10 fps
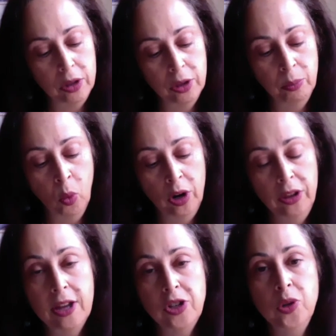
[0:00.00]
The more
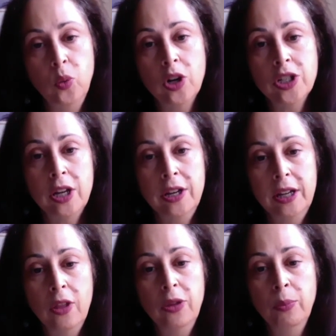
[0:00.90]
that she worked on
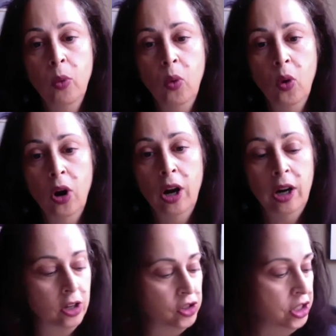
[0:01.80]
it, the more
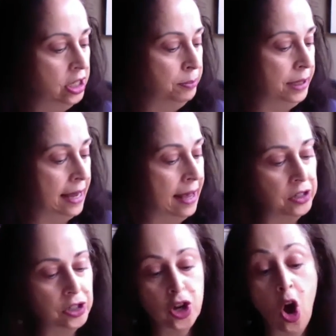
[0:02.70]
she began
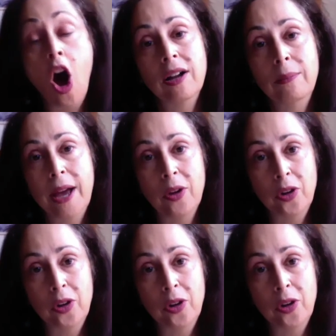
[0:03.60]
to talk about